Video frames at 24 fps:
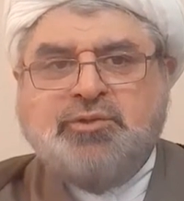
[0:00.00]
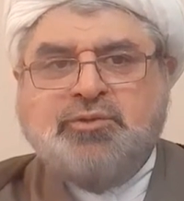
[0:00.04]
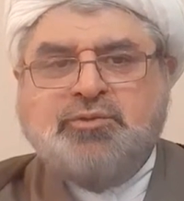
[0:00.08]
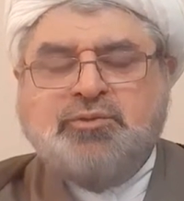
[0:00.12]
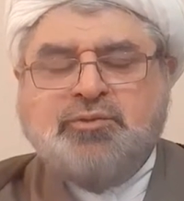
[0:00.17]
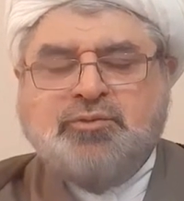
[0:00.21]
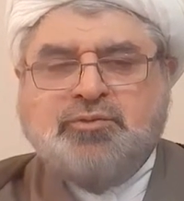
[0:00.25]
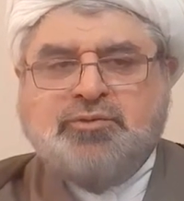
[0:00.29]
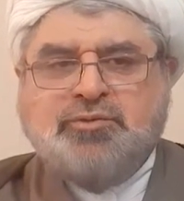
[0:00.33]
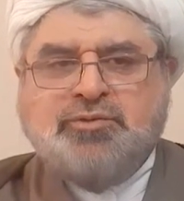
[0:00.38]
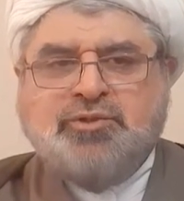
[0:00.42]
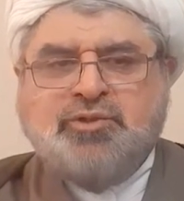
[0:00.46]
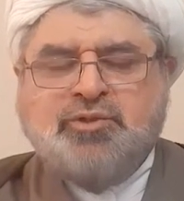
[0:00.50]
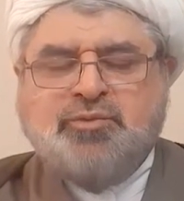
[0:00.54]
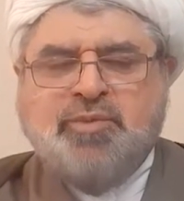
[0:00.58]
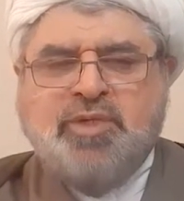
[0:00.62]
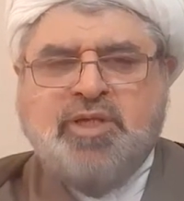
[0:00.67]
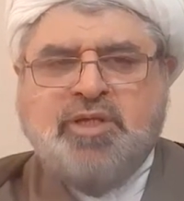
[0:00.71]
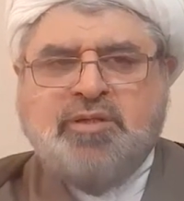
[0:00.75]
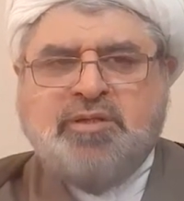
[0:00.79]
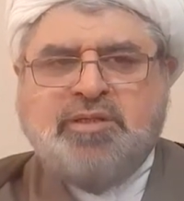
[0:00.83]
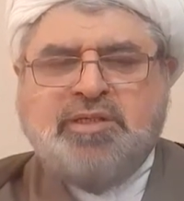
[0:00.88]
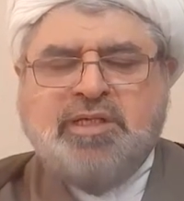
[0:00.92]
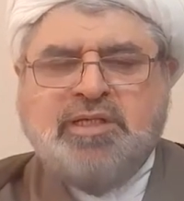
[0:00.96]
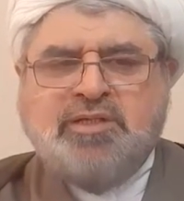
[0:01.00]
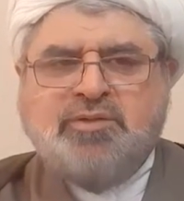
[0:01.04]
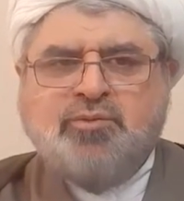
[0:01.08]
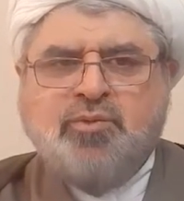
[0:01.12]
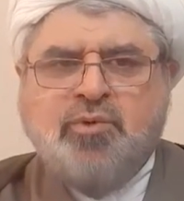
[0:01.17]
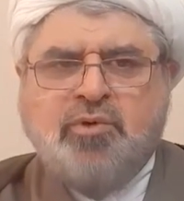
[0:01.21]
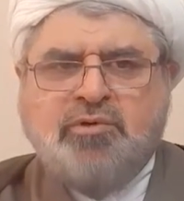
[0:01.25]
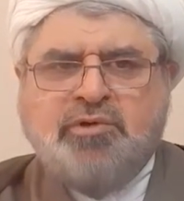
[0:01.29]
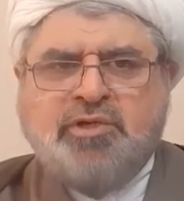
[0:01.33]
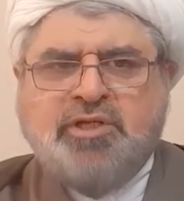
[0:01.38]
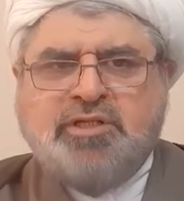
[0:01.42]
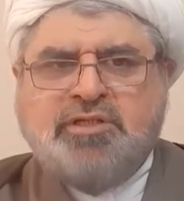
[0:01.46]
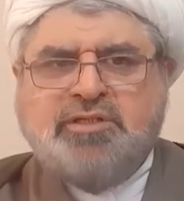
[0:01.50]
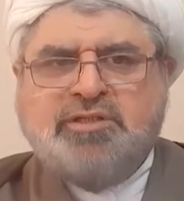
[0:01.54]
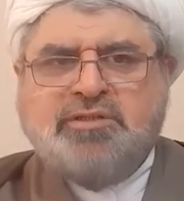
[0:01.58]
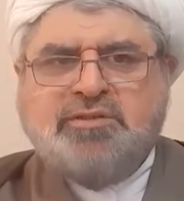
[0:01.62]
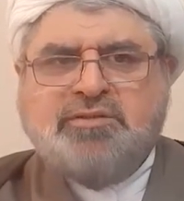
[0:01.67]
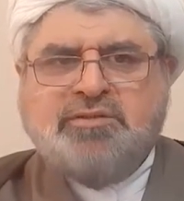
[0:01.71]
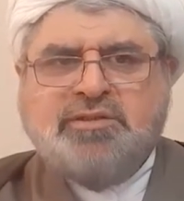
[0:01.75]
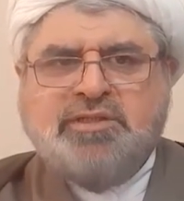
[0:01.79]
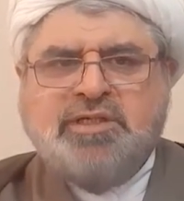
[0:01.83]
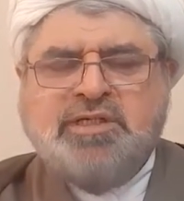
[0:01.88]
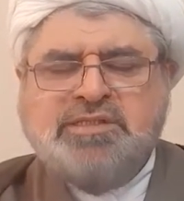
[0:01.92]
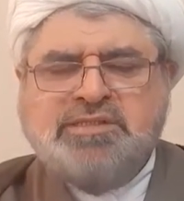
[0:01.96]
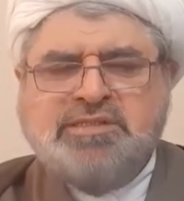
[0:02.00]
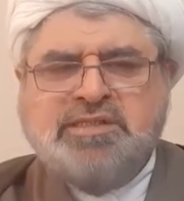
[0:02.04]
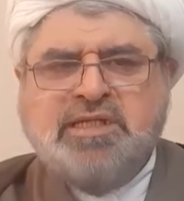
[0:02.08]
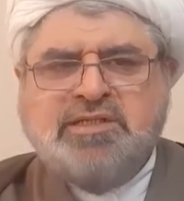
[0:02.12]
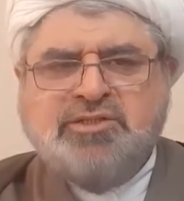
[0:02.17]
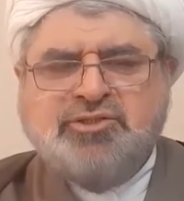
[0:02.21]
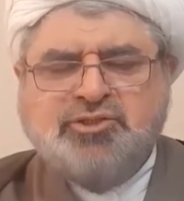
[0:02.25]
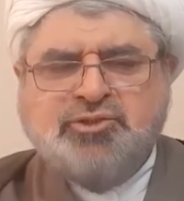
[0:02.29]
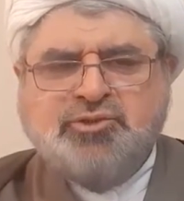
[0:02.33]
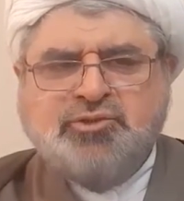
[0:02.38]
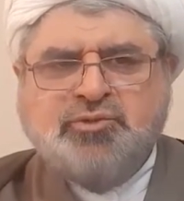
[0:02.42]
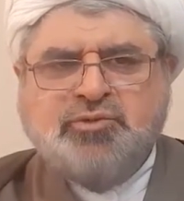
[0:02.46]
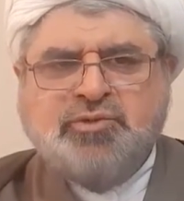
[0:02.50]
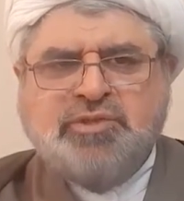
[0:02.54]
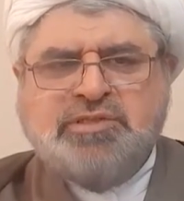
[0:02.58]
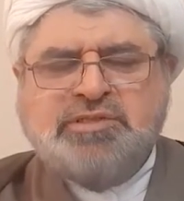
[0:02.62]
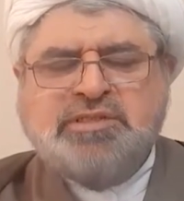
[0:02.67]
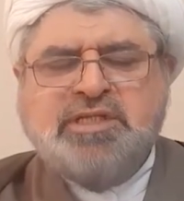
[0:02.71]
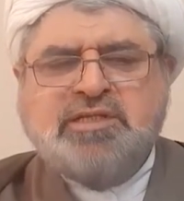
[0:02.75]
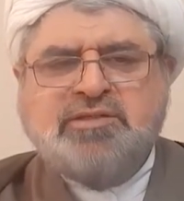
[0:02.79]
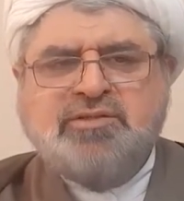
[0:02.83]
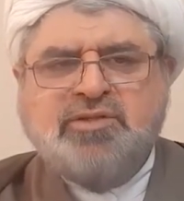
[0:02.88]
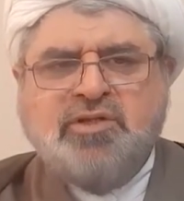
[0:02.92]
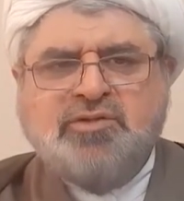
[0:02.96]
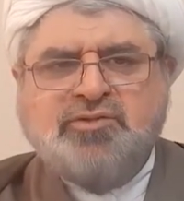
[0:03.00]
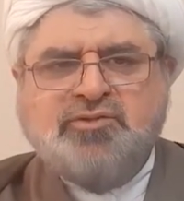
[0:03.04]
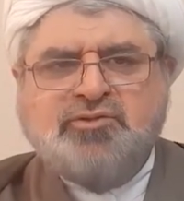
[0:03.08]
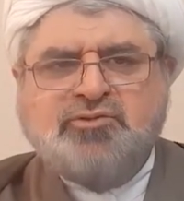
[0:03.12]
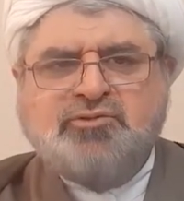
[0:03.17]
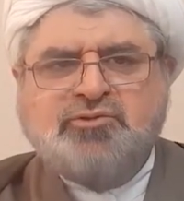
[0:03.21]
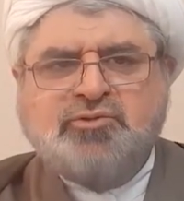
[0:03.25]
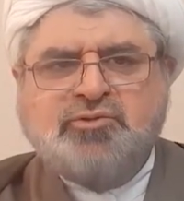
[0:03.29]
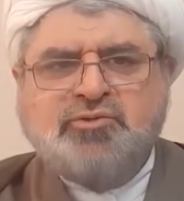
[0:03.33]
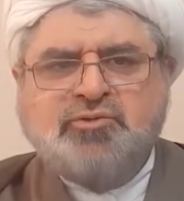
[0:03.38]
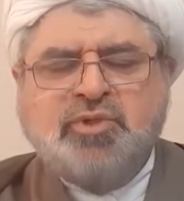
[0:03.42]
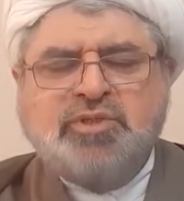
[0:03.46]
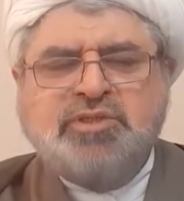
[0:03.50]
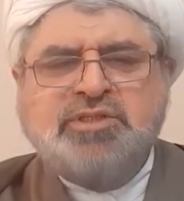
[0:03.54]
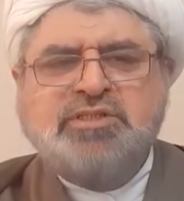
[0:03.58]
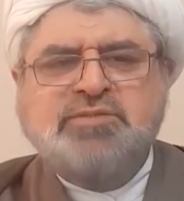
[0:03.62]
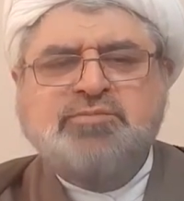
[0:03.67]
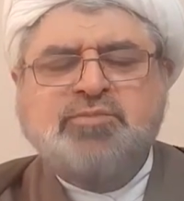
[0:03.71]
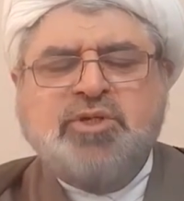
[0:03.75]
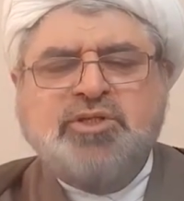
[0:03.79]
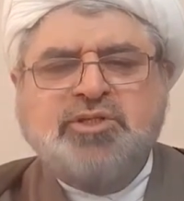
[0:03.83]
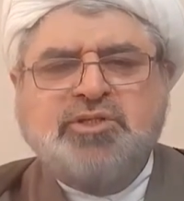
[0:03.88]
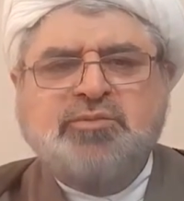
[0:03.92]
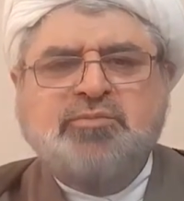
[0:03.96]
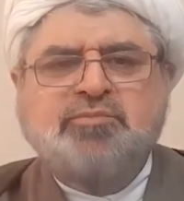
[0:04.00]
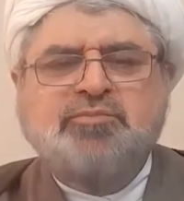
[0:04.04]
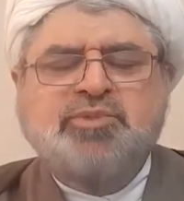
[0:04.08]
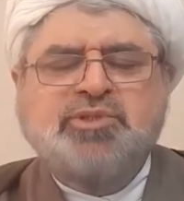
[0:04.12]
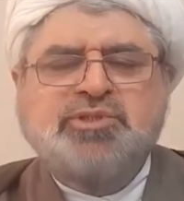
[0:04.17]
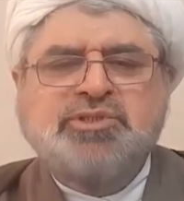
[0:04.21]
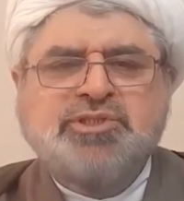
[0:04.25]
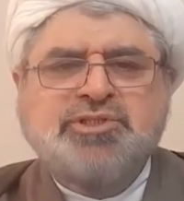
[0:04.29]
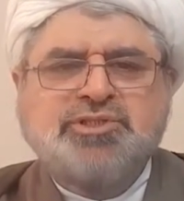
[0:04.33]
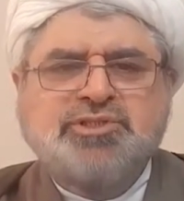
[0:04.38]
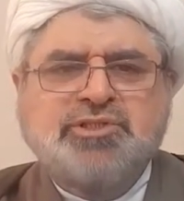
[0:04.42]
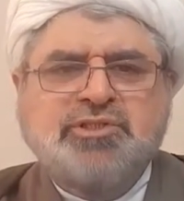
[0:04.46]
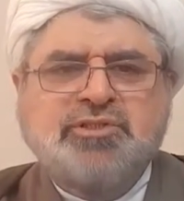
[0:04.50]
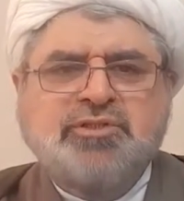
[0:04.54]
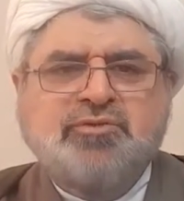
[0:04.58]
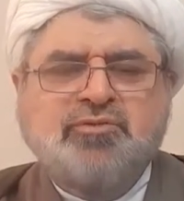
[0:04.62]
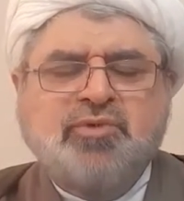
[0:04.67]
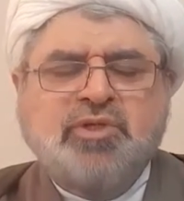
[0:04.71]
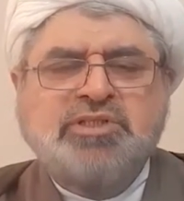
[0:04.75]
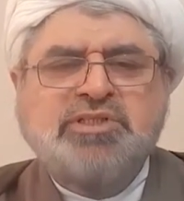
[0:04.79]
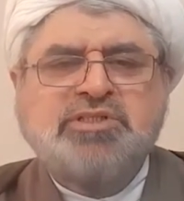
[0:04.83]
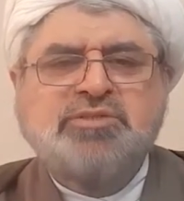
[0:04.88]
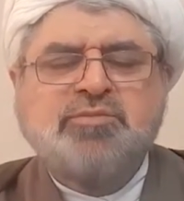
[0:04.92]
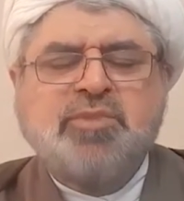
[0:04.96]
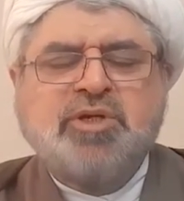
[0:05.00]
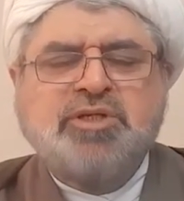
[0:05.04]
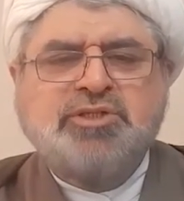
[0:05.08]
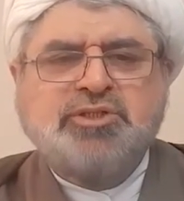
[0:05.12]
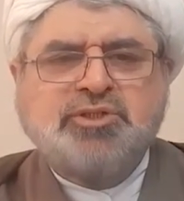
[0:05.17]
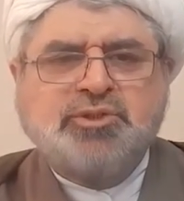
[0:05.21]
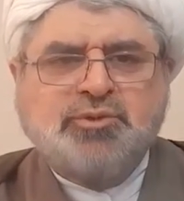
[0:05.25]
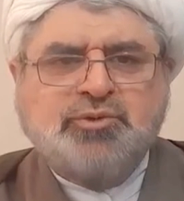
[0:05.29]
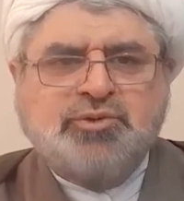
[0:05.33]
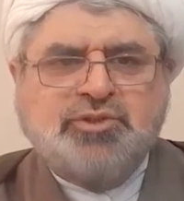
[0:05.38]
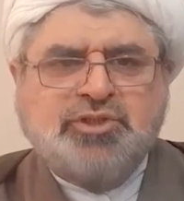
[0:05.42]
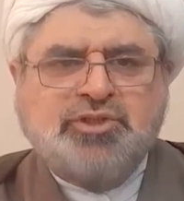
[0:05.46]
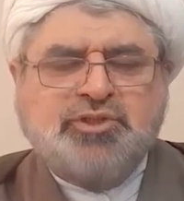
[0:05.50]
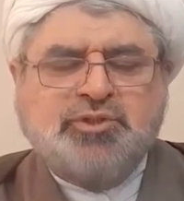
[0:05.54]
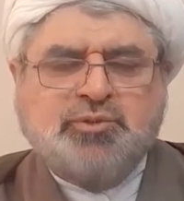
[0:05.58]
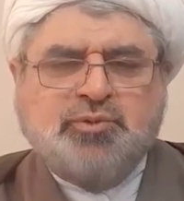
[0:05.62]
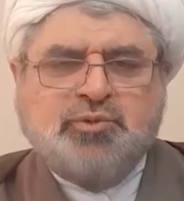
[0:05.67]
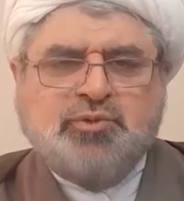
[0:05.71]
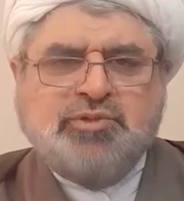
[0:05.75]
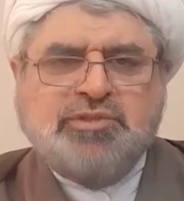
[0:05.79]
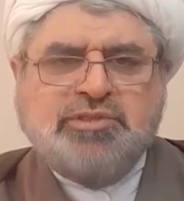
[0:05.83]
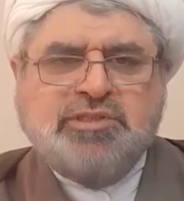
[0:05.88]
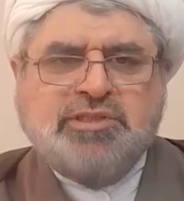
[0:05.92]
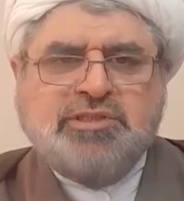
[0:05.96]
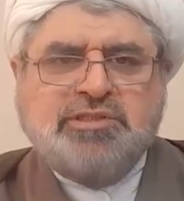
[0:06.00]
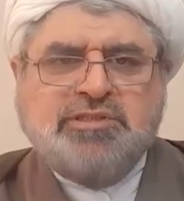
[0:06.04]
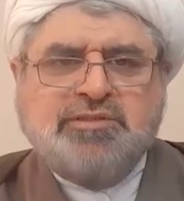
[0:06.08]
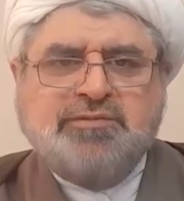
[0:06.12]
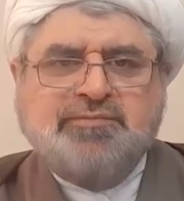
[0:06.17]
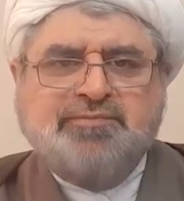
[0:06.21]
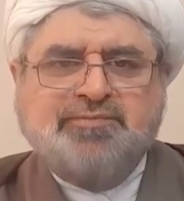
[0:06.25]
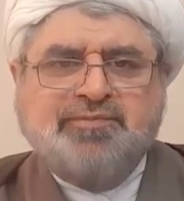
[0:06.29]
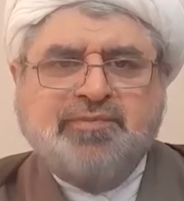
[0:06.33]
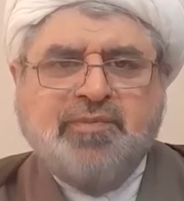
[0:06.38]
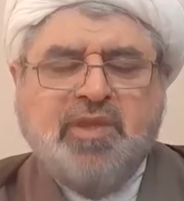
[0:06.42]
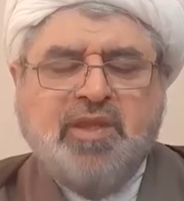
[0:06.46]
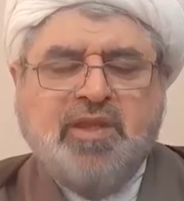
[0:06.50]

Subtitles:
you may get worried. Is that true? Is that not true? What is my position? What is my duty towards it?